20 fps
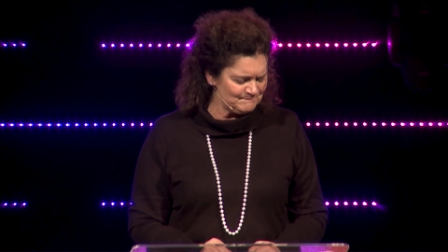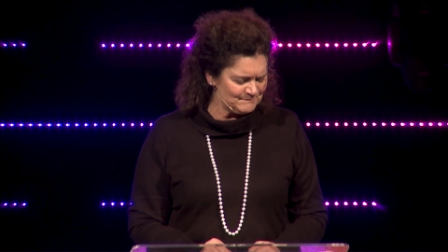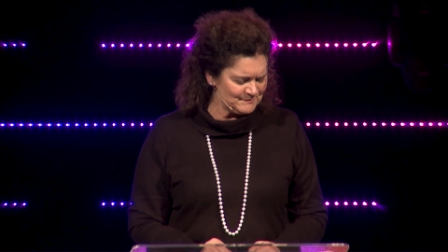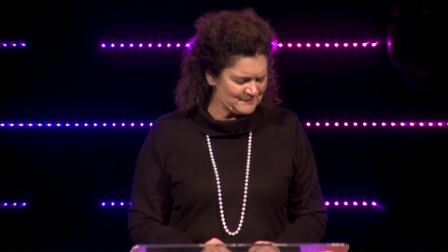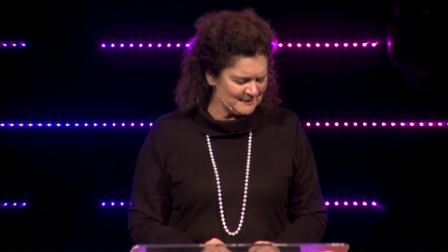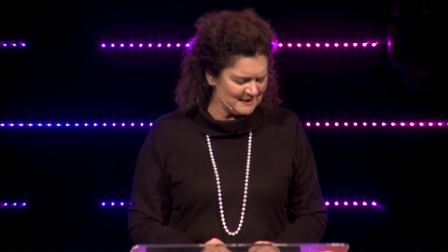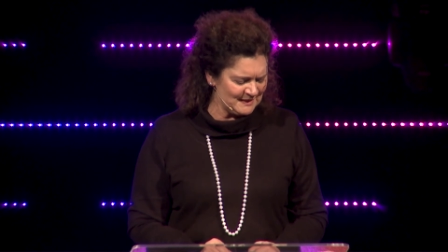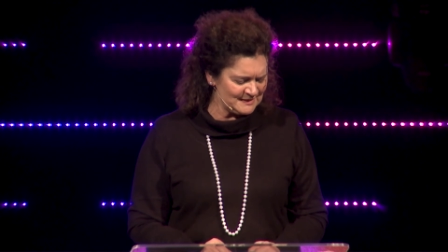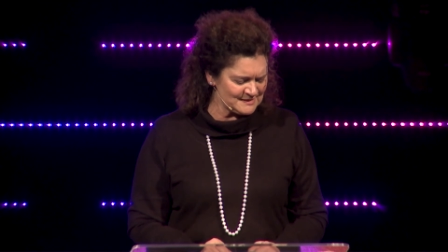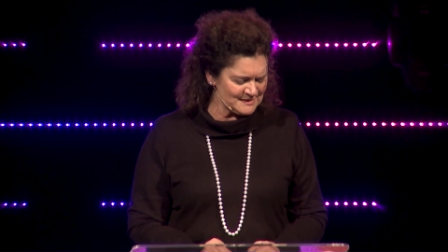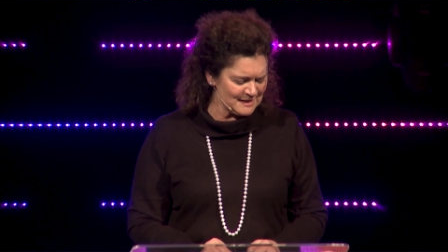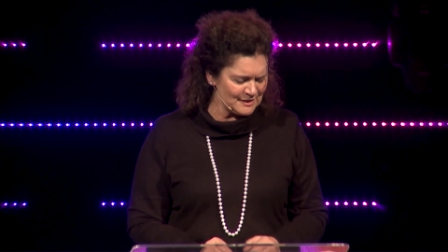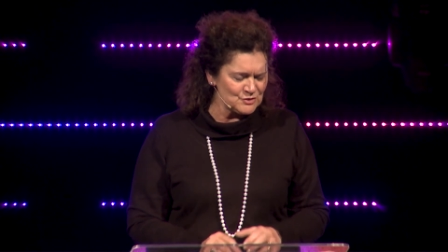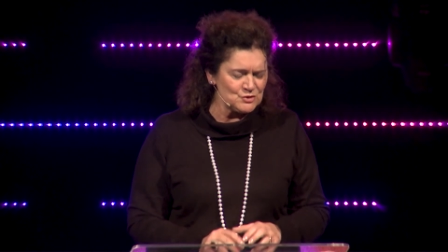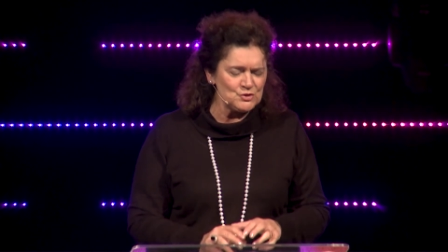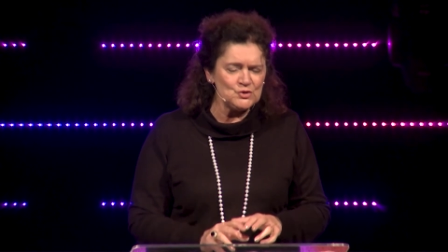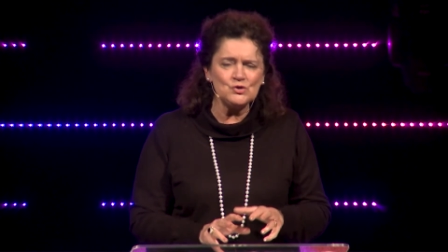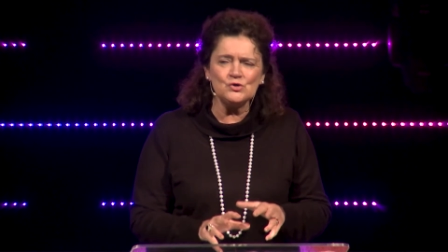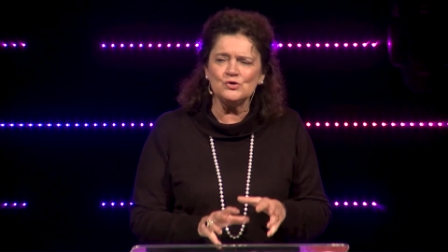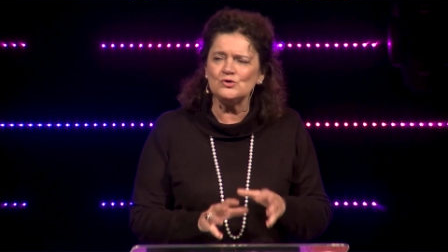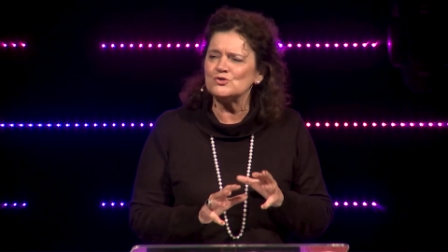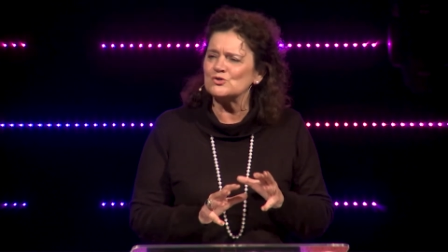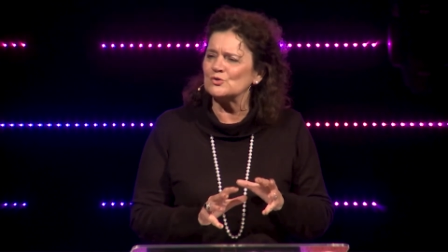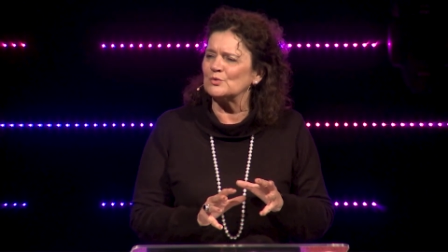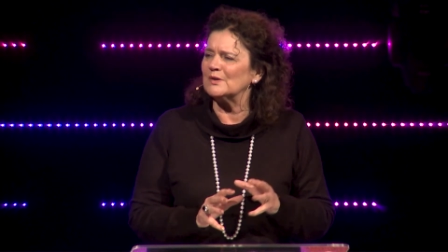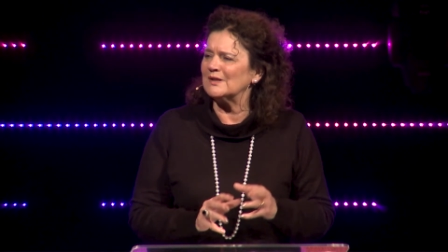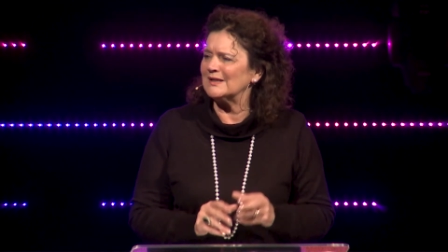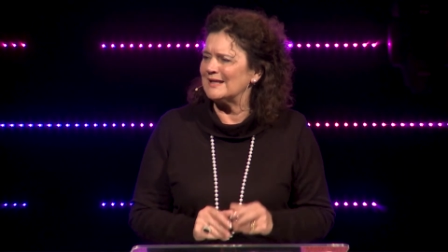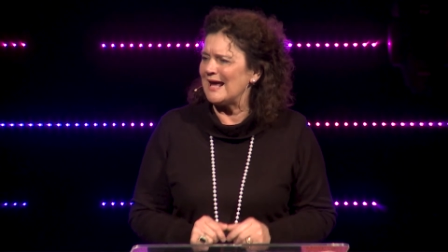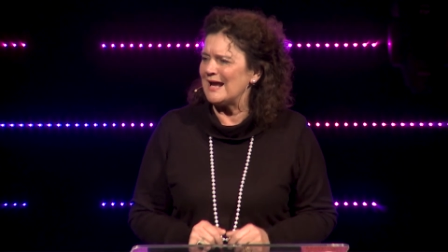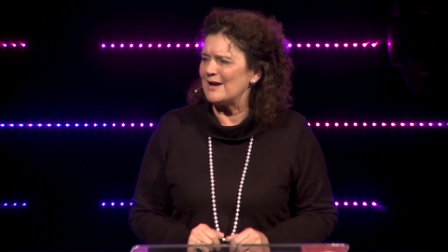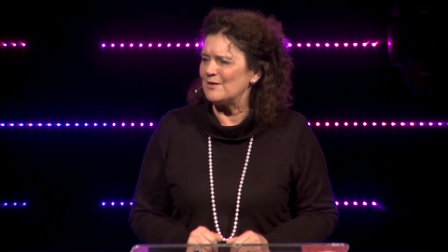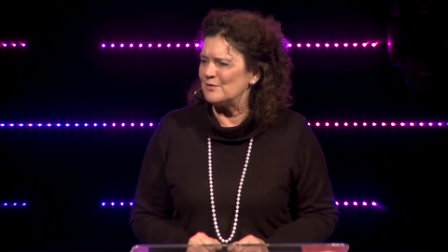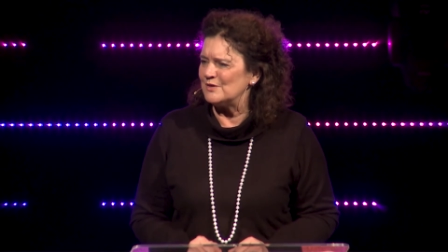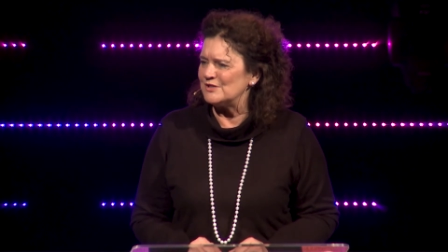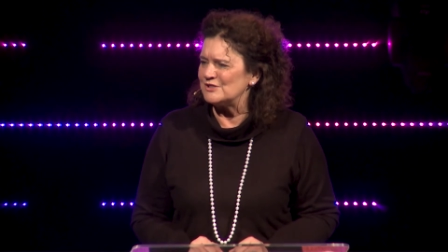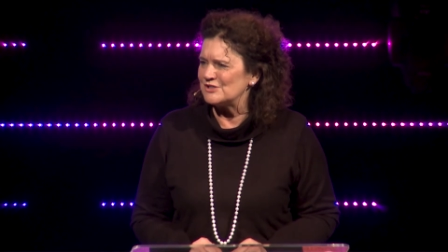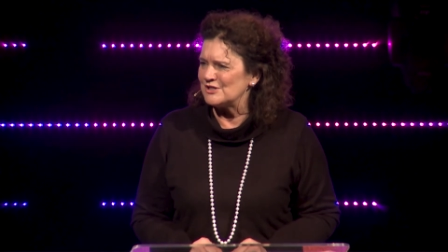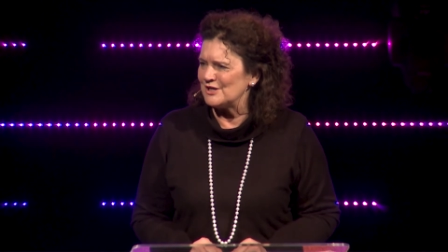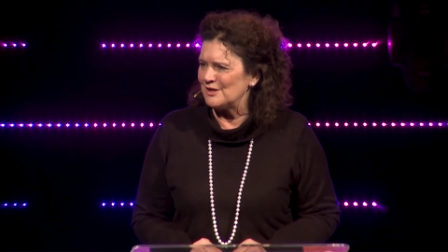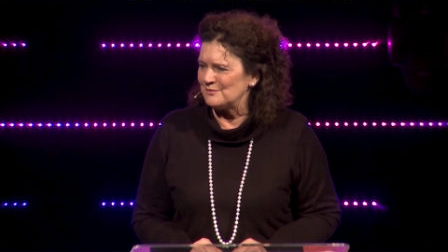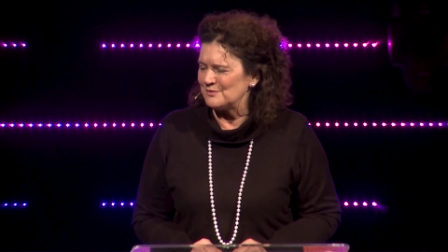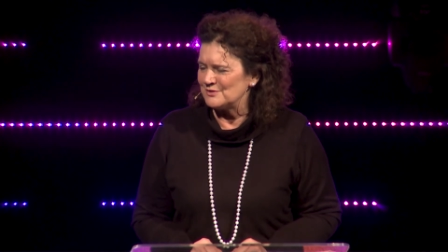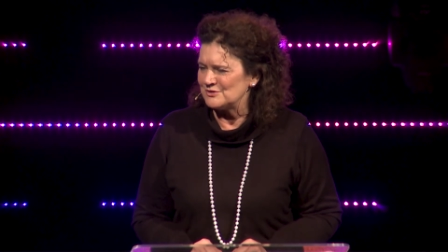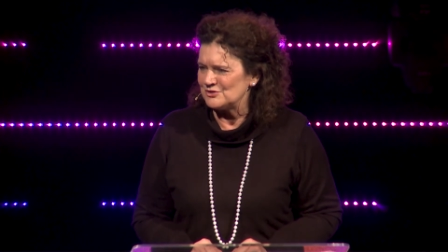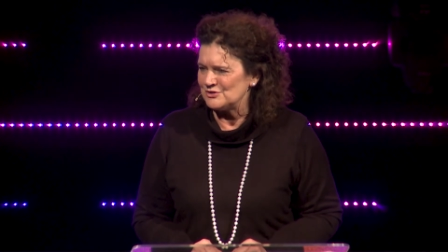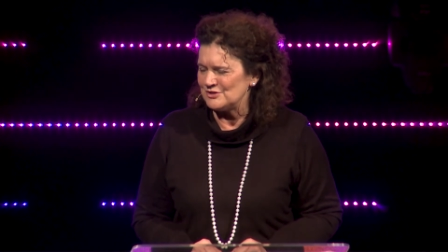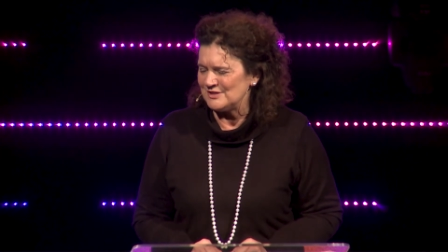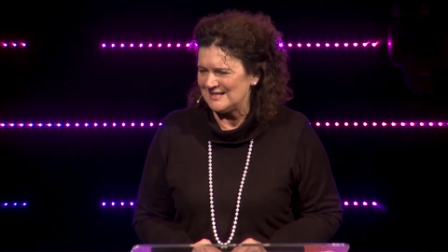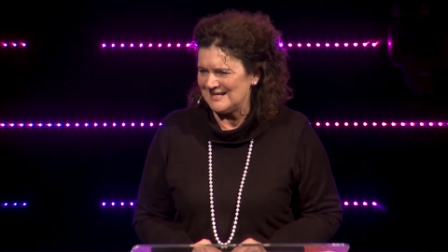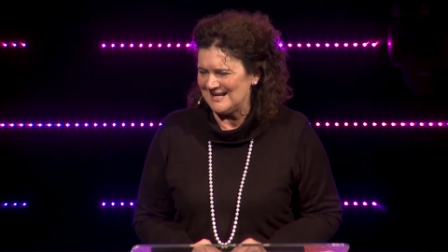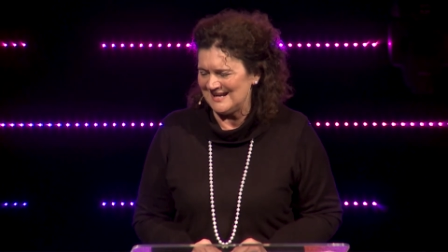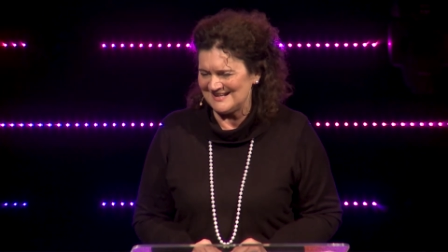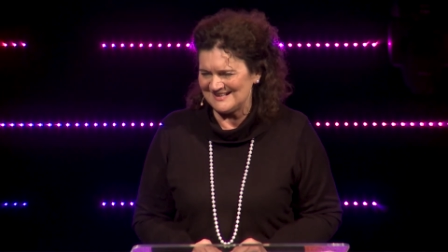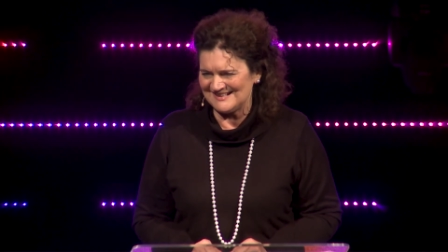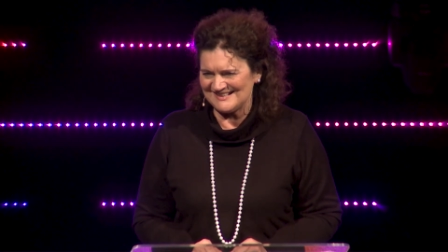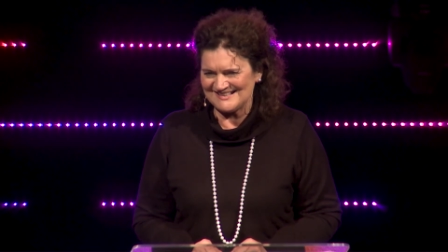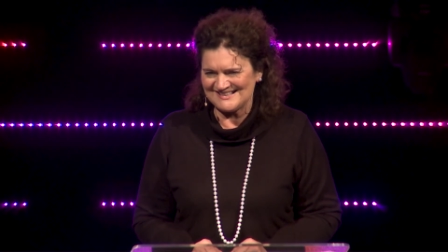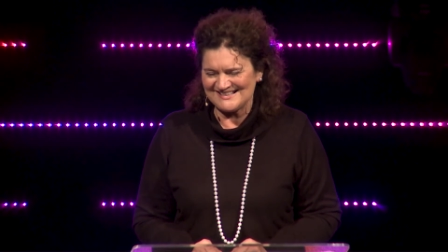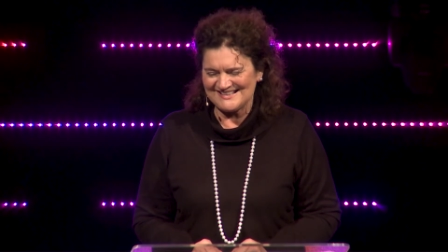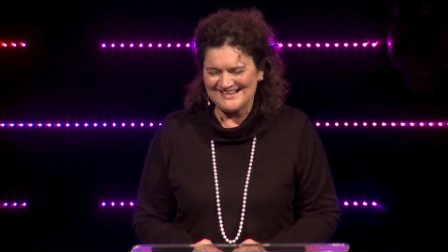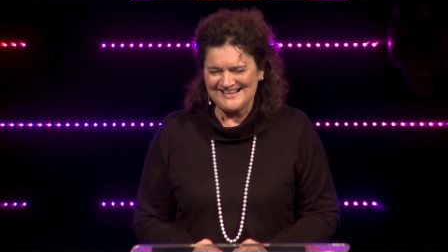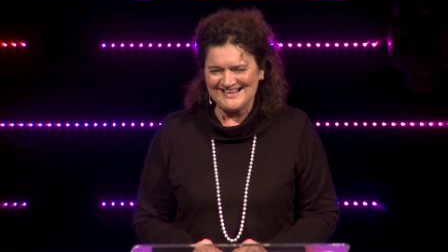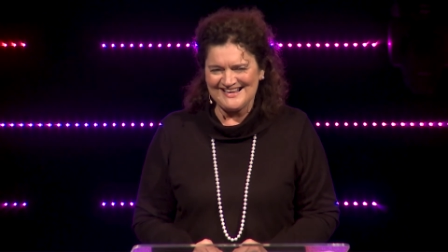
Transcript: it's unusual language and I want you to get it.